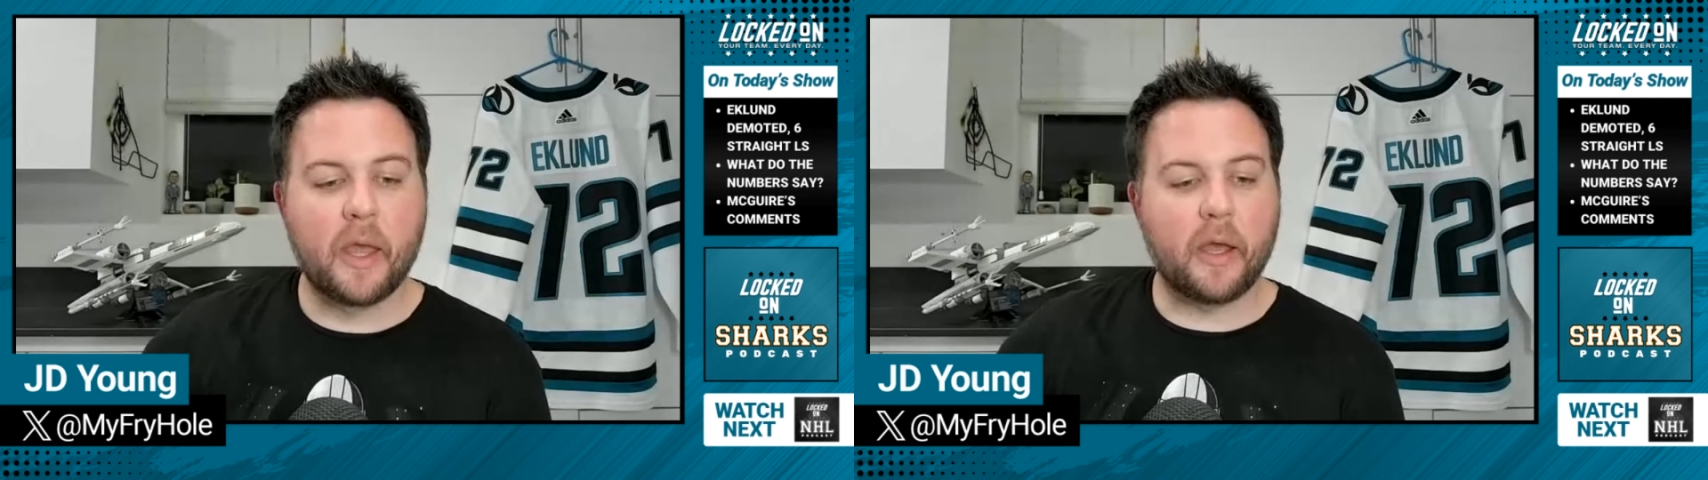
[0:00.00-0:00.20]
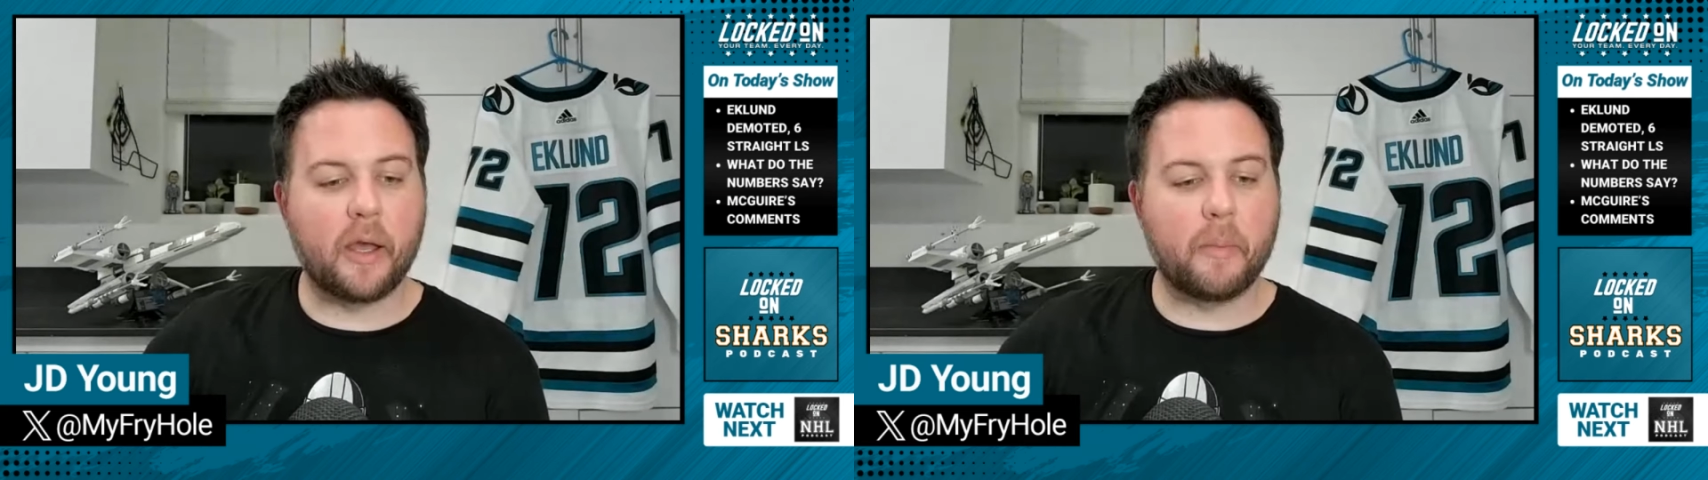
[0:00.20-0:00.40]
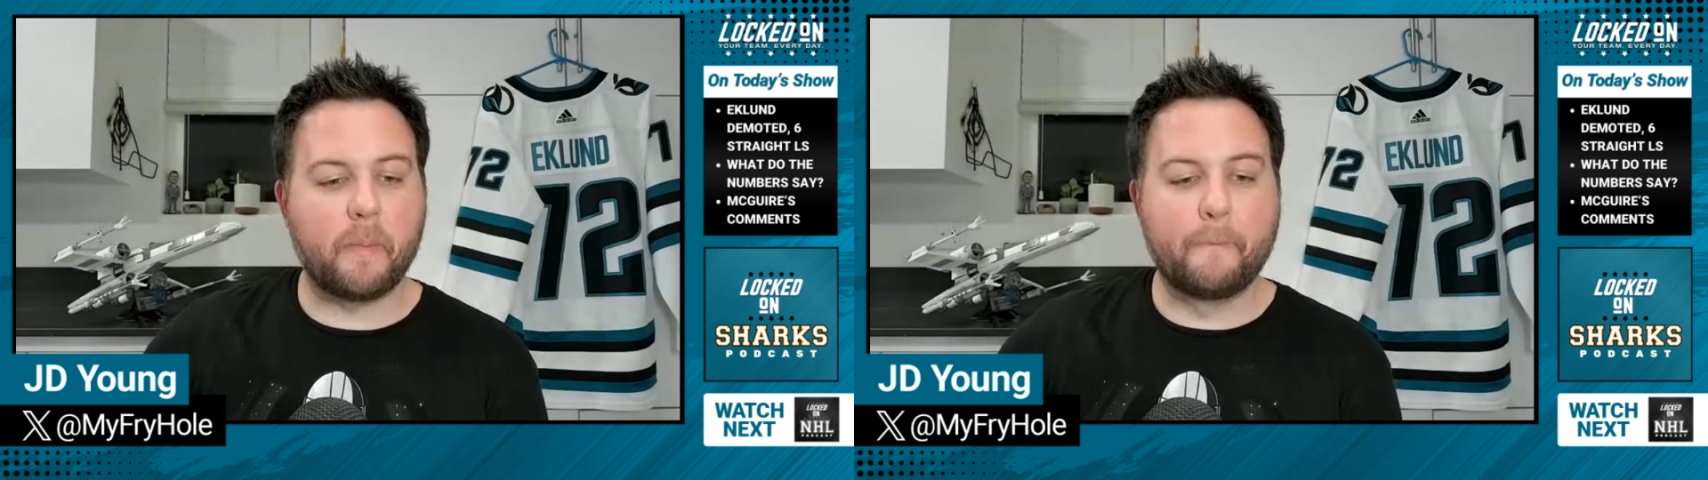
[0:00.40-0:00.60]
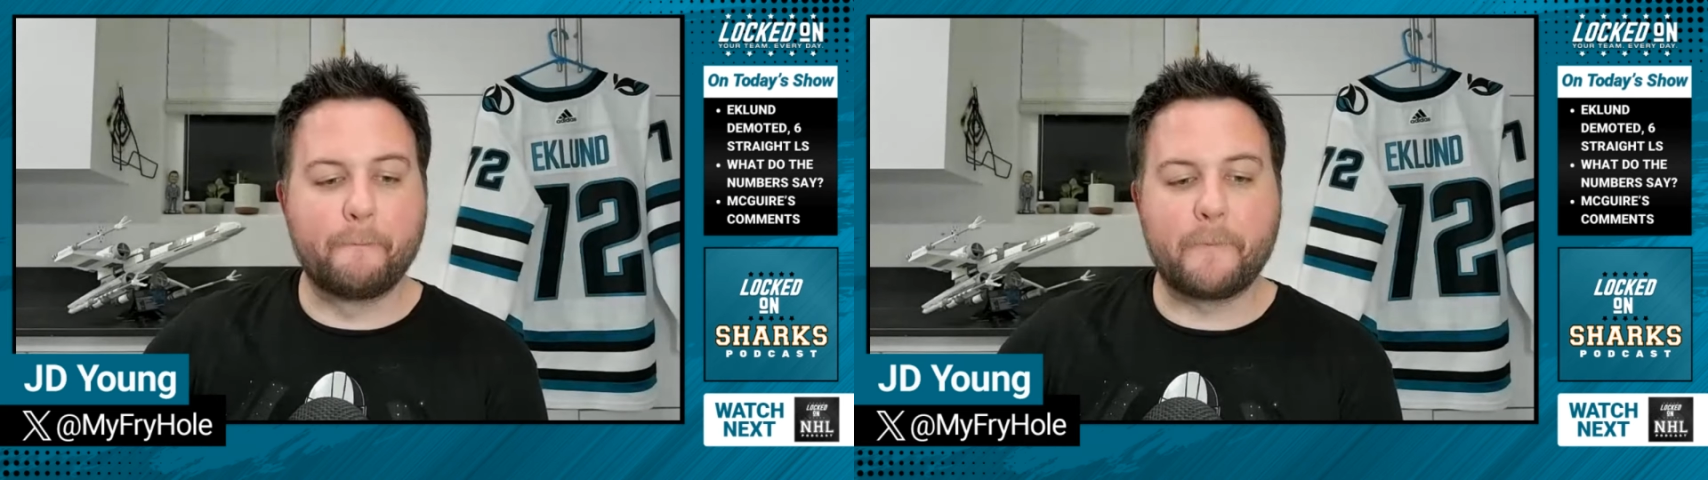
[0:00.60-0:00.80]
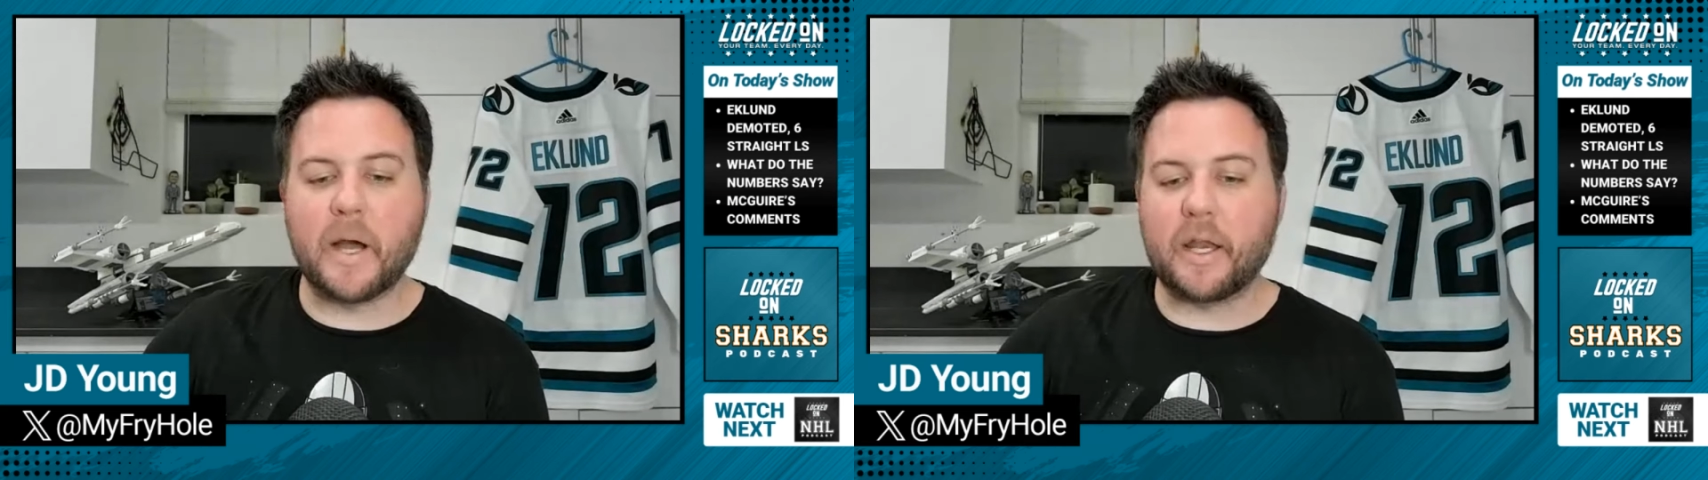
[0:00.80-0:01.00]
Um,
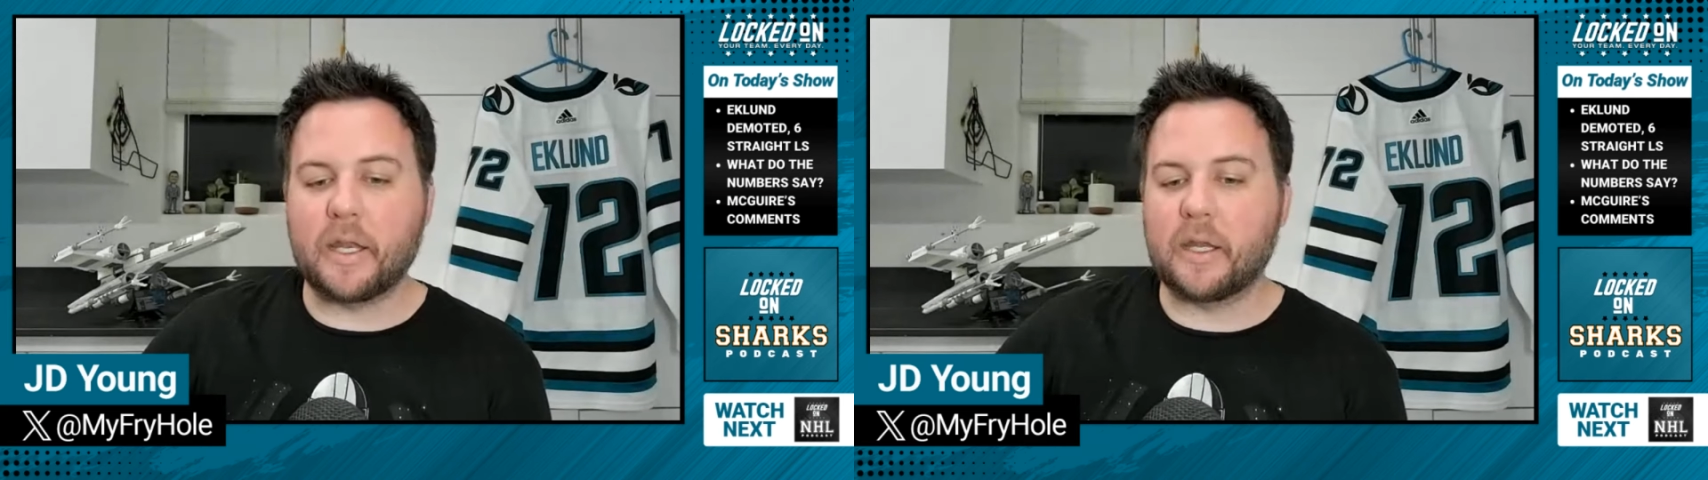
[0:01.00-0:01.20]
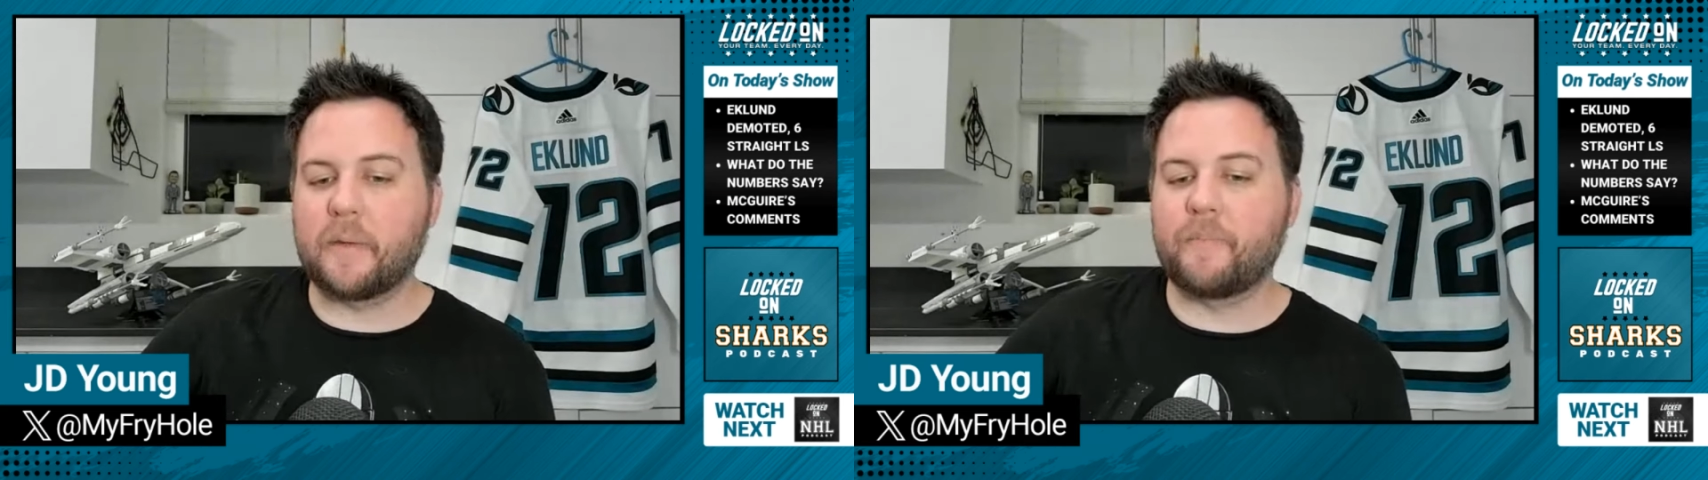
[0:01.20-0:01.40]
but